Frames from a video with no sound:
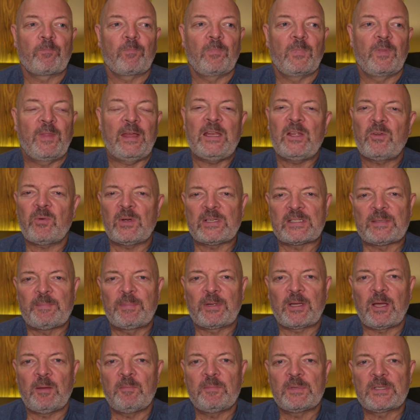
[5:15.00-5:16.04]
then the question
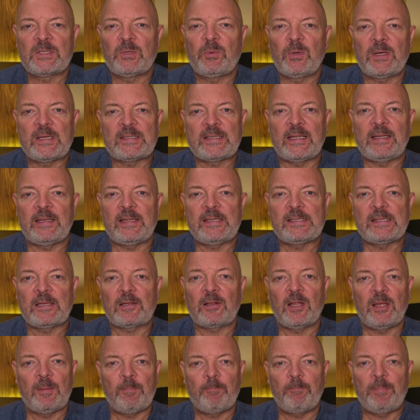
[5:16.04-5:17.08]
becomes, to what extent is the
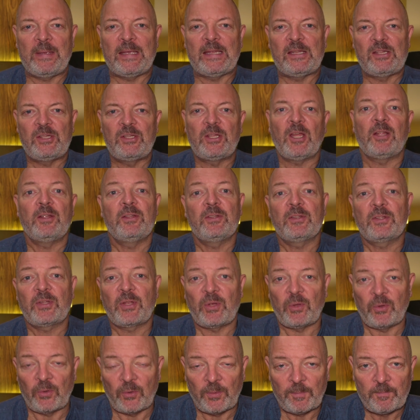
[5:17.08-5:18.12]
client being done
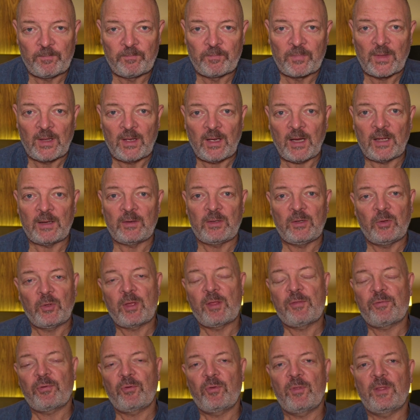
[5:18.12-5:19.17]
to? And
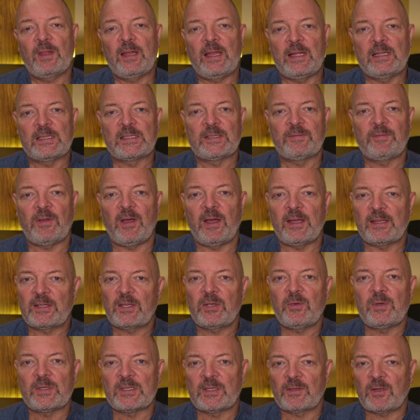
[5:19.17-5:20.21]
looking through the lens of
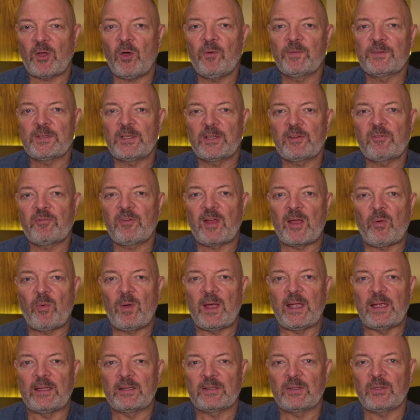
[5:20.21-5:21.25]
I2 is often a great
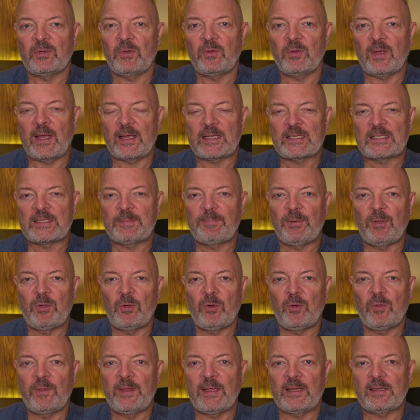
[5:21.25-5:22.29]
way to
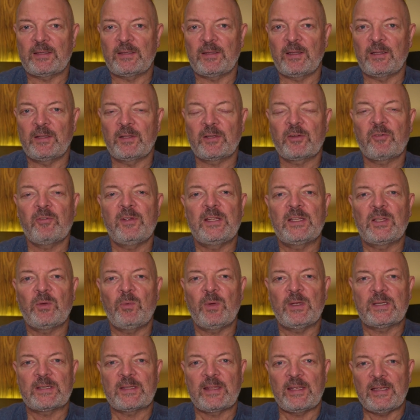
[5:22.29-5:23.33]
explore the degree to
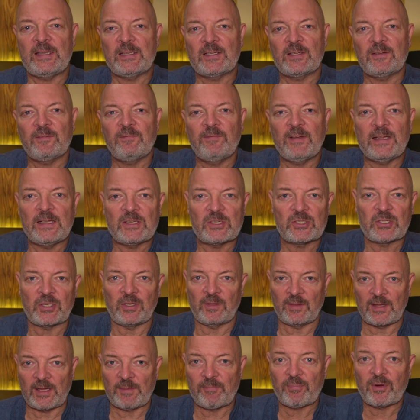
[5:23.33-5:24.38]
which the
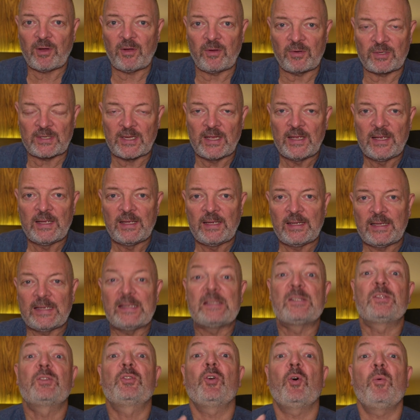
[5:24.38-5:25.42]
intervention, the approach, is
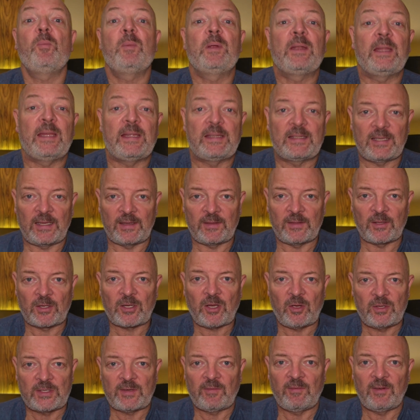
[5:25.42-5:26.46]
dominating the
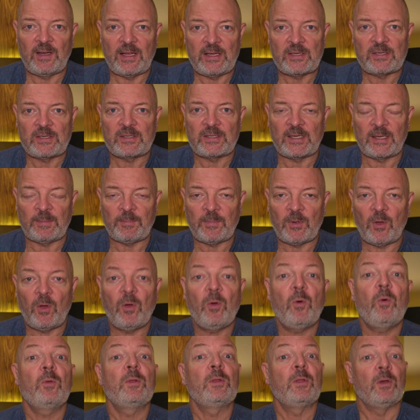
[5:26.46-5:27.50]
coaching relationship,
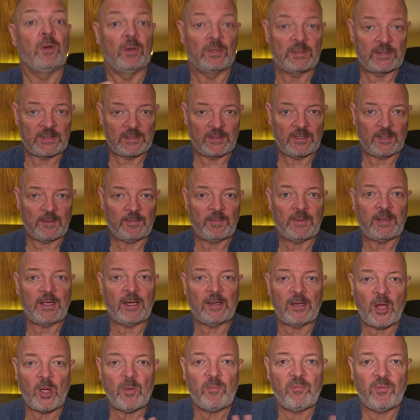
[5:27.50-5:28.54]
or not,
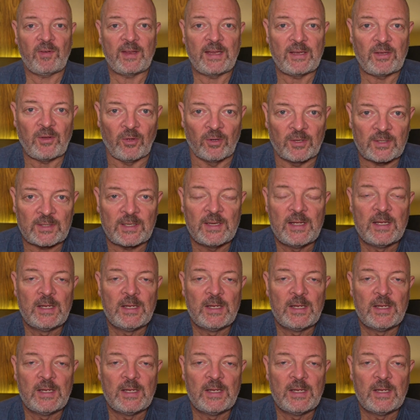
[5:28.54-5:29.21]
and hopefully not.